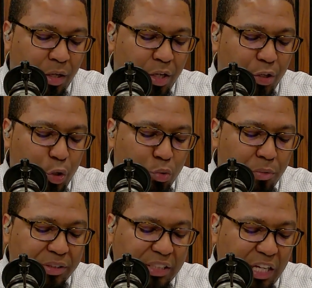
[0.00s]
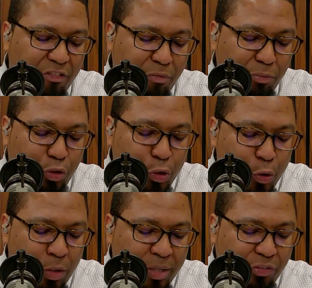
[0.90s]
You will receive
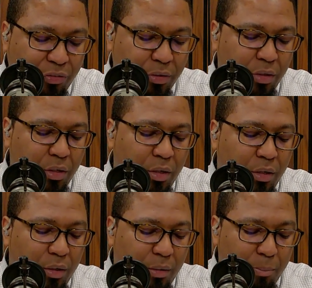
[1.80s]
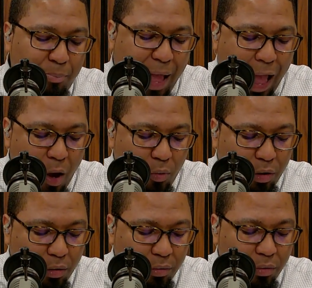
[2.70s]
dunamis
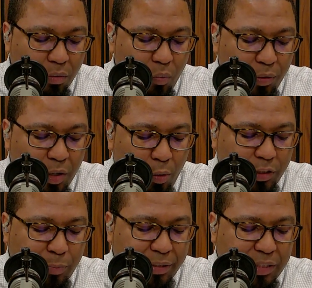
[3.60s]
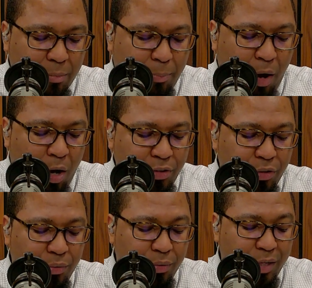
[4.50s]
power when the Holy Spirit has come upon you,
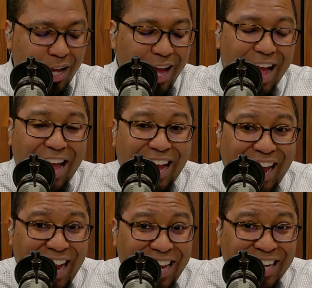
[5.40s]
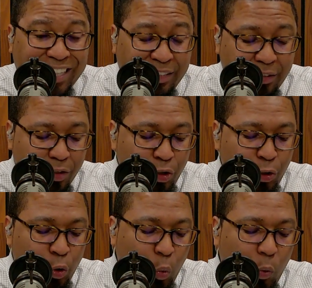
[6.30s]
and
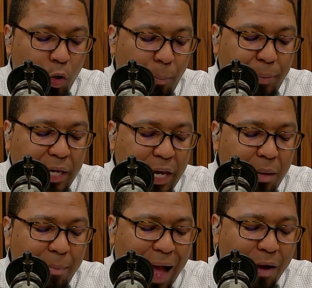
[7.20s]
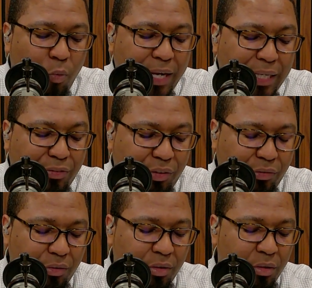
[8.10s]
you will be my
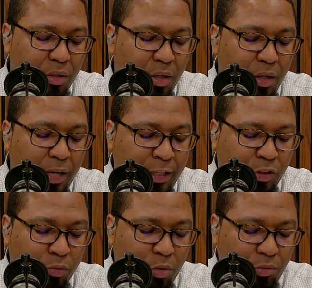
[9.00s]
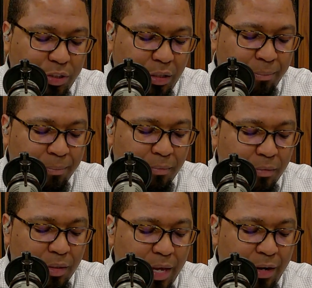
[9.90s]
witnesses in Jerusalem
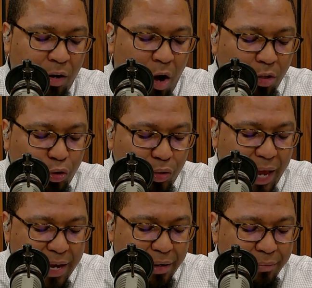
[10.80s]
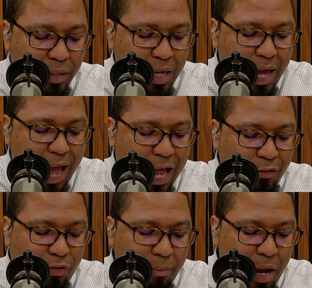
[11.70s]
and in all Judea and
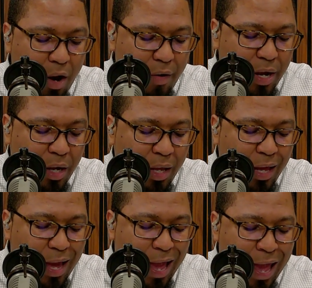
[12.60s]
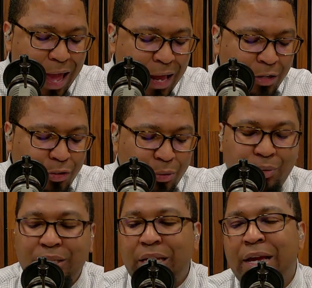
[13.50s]
Samaria and to
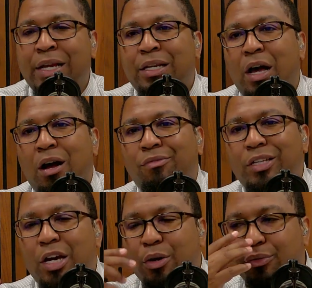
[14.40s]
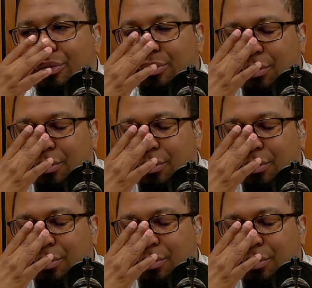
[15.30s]
the end of the earth.